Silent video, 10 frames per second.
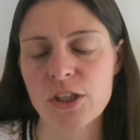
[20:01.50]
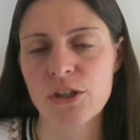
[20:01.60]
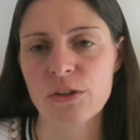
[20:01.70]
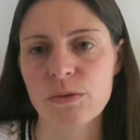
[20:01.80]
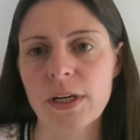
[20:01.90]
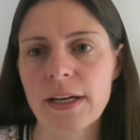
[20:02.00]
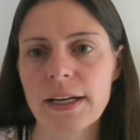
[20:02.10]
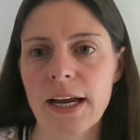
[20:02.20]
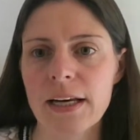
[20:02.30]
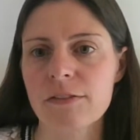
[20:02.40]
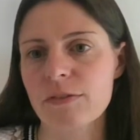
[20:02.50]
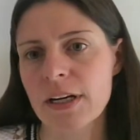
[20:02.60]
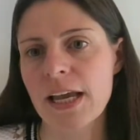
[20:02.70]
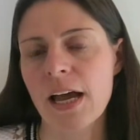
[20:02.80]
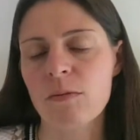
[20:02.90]
to kind of,
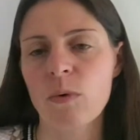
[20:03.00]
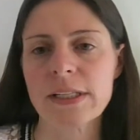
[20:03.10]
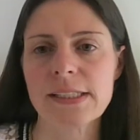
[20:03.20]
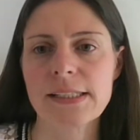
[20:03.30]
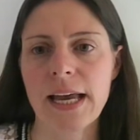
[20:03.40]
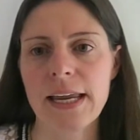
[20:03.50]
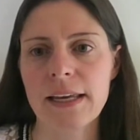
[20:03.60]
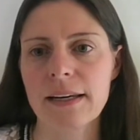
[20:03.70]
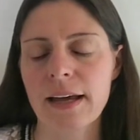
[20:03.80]
again, one site,